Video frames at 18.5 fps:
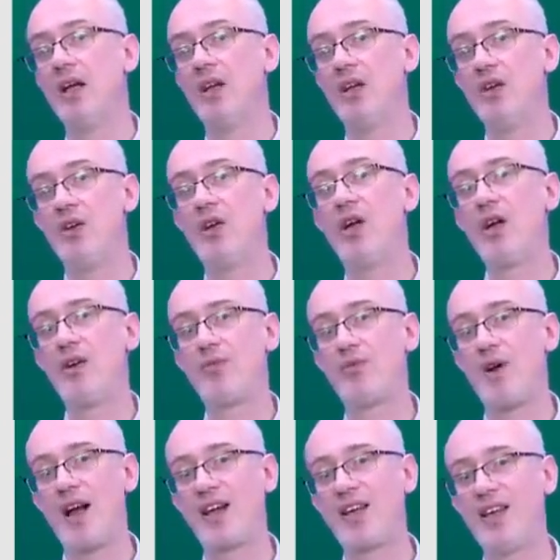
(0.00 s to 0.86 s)

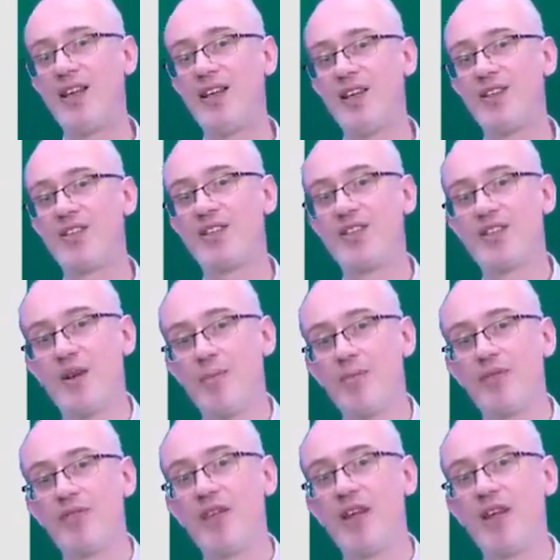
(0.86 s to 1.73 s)
Nerve-wracking is
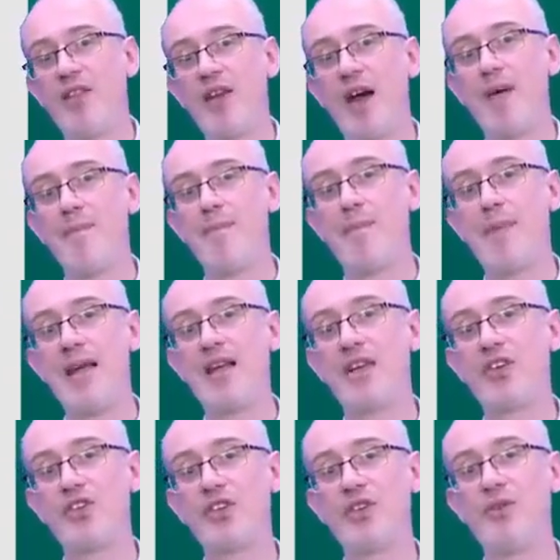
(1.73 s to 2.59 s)
something that
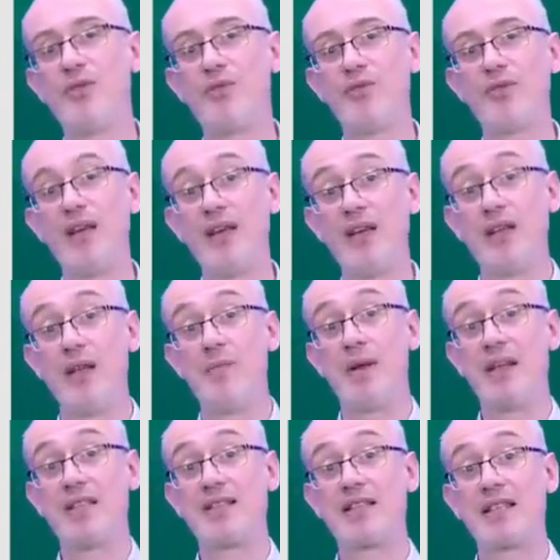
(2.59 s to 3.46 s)
makes you feel a
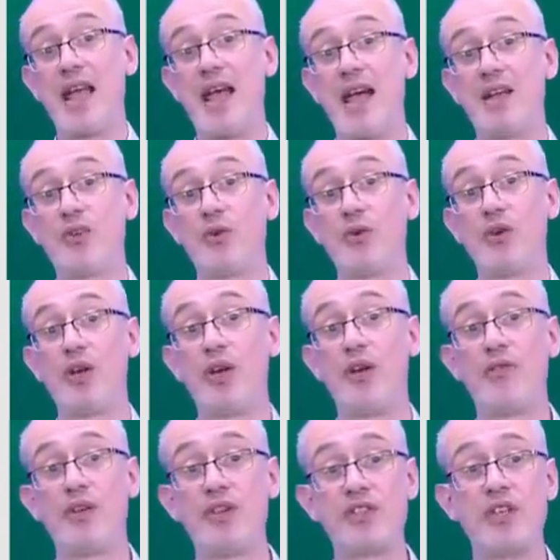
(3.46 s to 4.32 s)
bit scared or
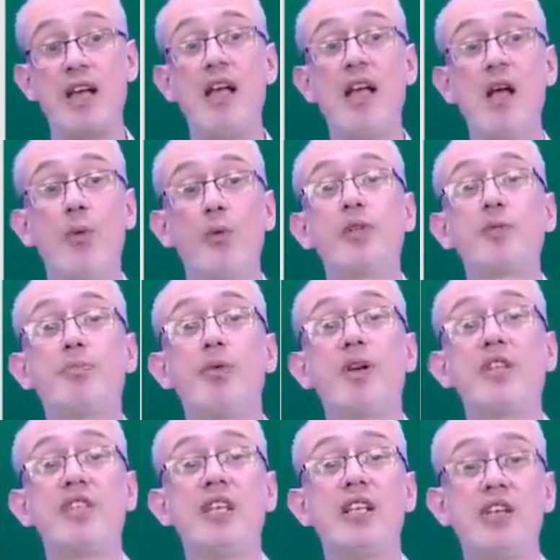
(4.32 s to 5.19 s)
nervous. Was
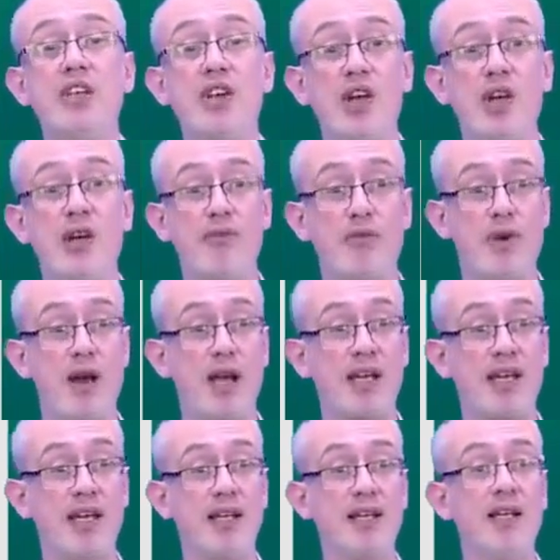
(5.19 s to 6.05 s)
pretty
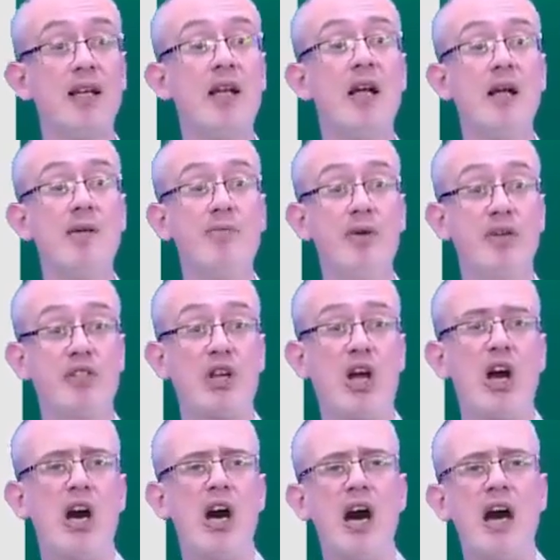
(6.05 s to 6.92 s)
nerve-wracking, but
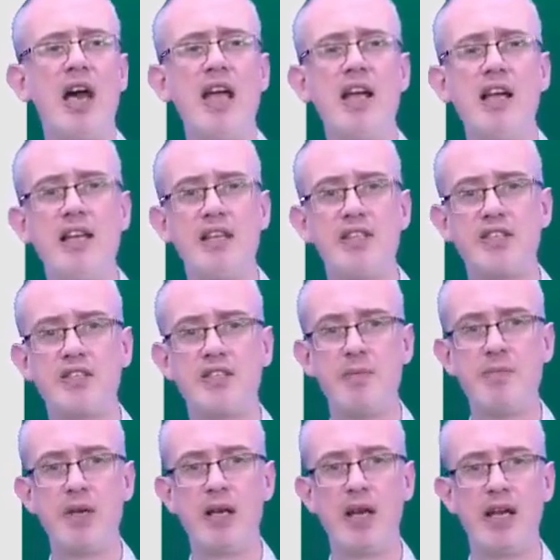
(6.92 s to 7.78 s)
highly
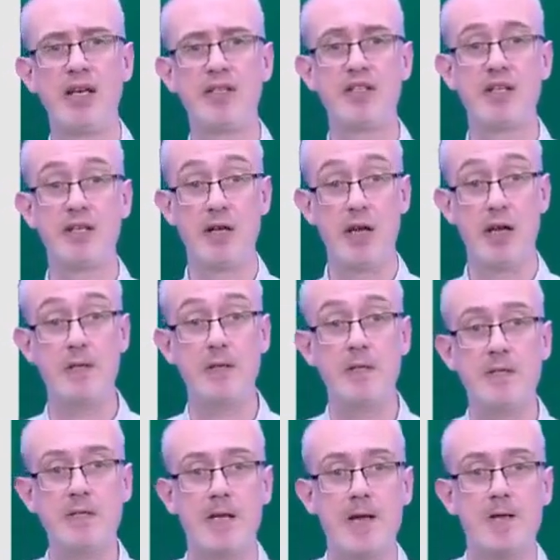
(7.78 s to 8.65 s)
stimulating and
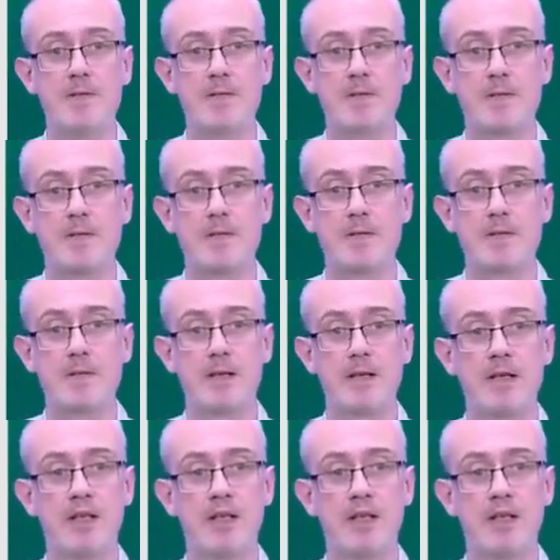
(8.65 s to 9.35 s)
intense.